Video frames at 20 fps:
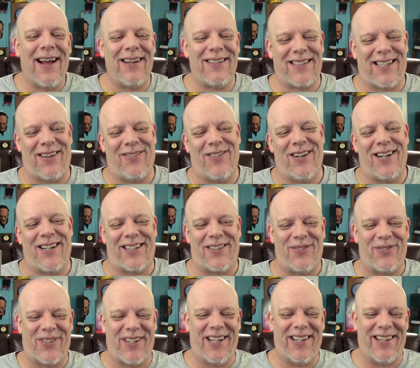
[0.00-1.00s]
How's that
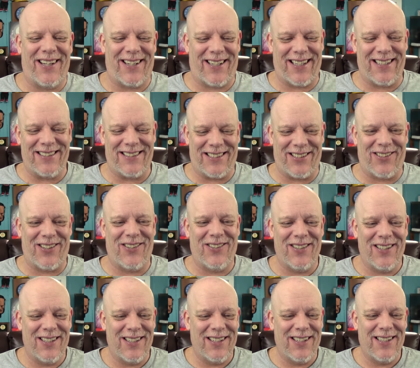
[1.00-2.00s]
working for you there,
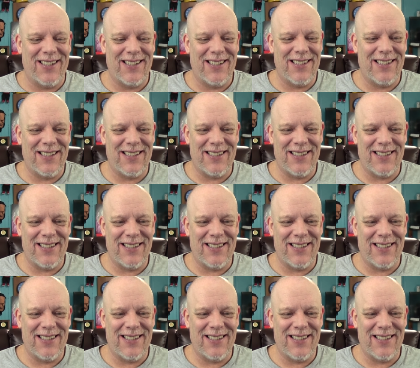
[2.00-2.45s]
Kenshiro?